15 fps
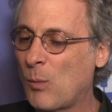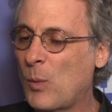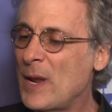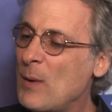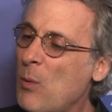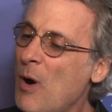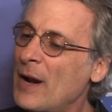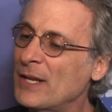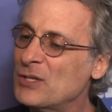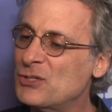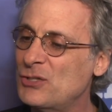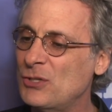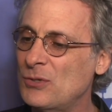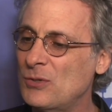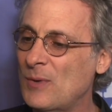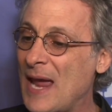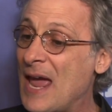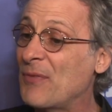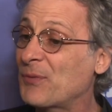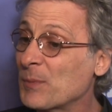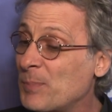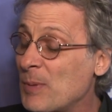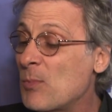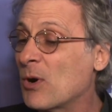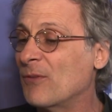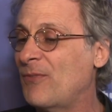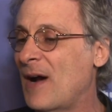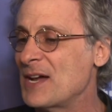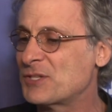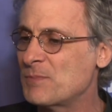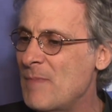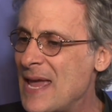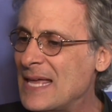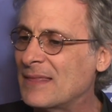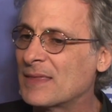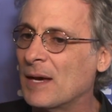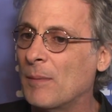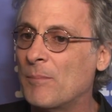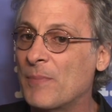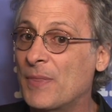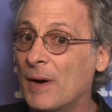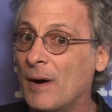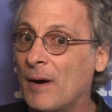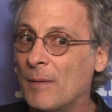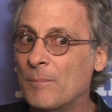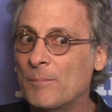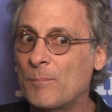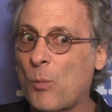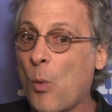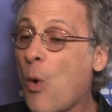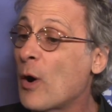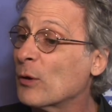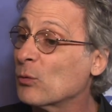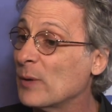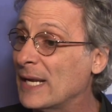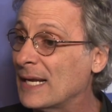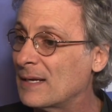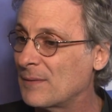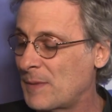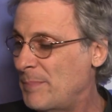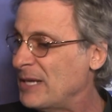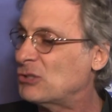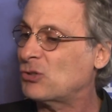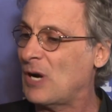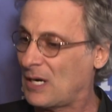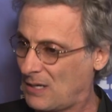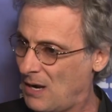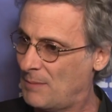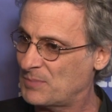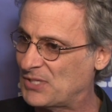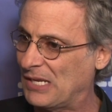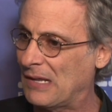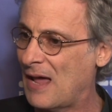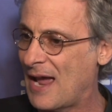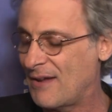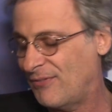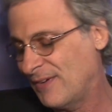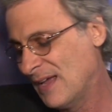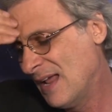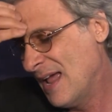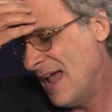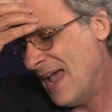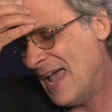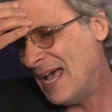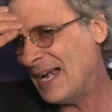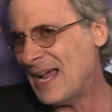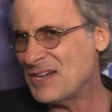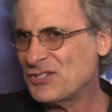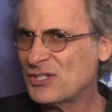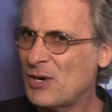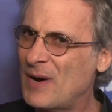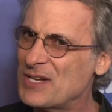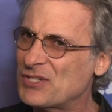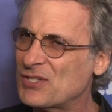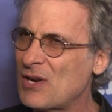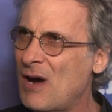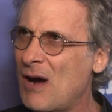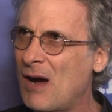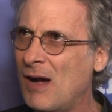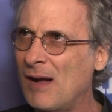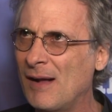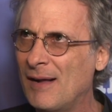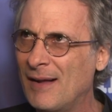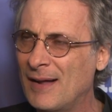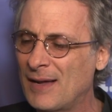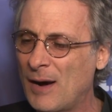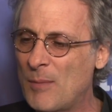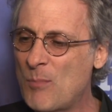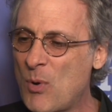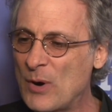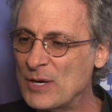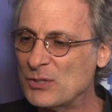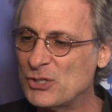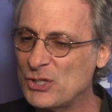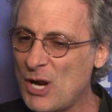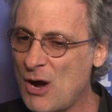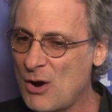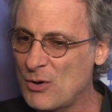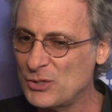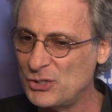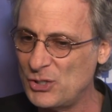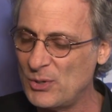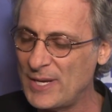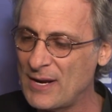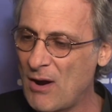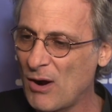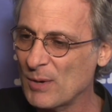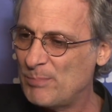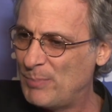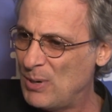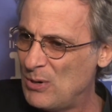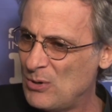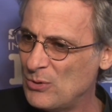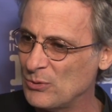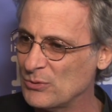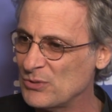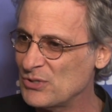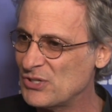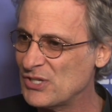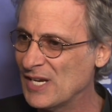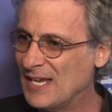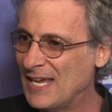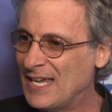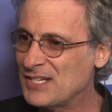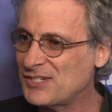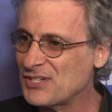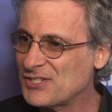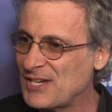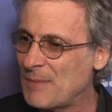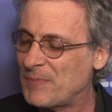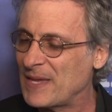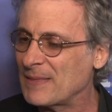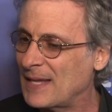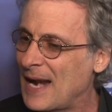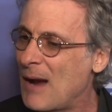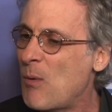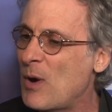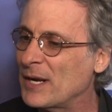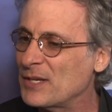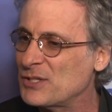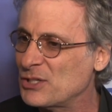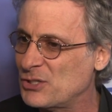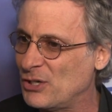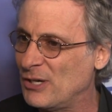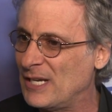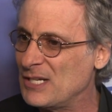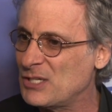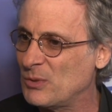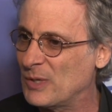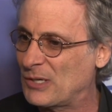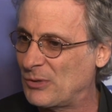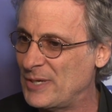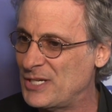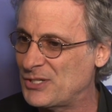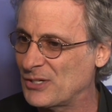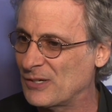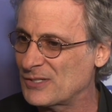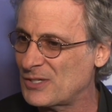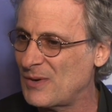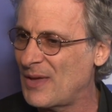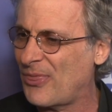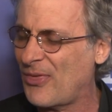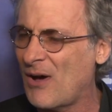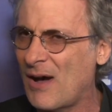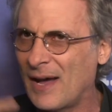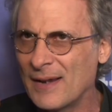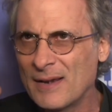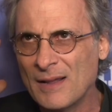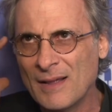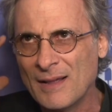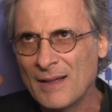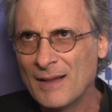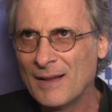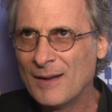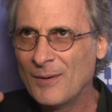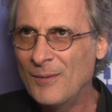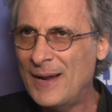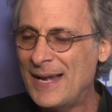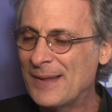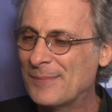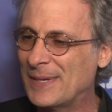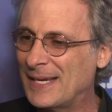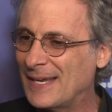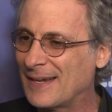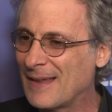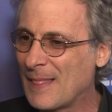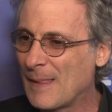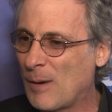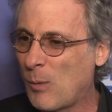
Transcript: we wanted to anthropomorphize, make the war rig, the big truck, come to life. And I saw Morton Joe shooting harpoons into something that I wanted to turn into a creature. So I thought, wait a minute,